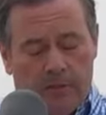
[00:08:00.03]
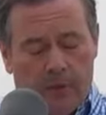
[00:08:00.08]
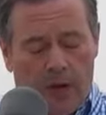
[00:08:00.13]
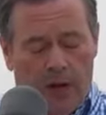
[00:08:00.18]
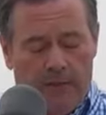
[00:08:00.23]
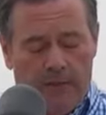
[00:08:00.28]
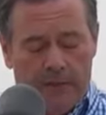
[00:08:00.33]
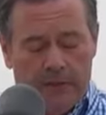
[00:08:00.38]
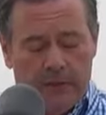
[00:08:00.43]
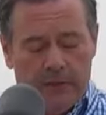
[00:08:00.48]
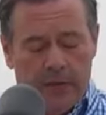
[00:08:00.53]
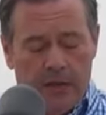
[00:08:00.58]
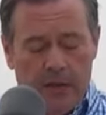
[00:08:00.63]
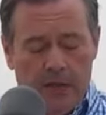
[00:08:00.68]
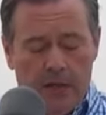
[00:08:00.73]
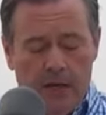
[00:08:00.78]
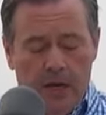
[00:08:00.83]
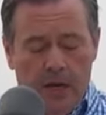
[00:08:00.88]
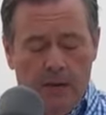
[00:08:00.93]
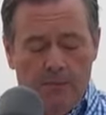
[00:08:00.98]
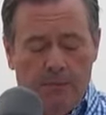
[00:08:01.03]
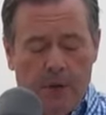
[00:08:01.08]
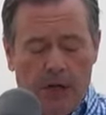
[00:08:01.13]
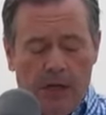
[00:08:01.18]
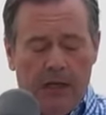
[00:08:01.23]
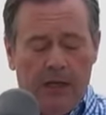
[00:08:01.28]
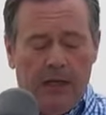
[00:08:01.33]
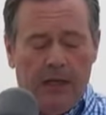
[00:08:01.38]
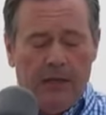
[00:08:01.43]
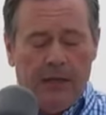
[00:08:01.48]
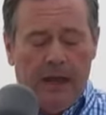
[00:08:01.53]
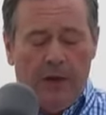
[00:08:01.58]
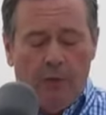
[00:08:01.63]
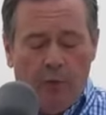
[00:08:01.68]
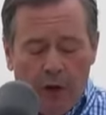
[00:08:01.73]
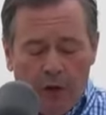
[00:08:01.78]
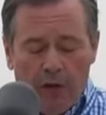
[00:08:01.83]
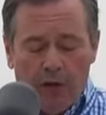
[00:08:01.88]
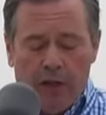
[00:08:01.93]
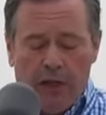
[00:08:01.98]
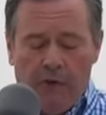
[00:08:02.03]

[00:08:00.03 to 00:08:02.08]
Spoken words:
of the province, but they will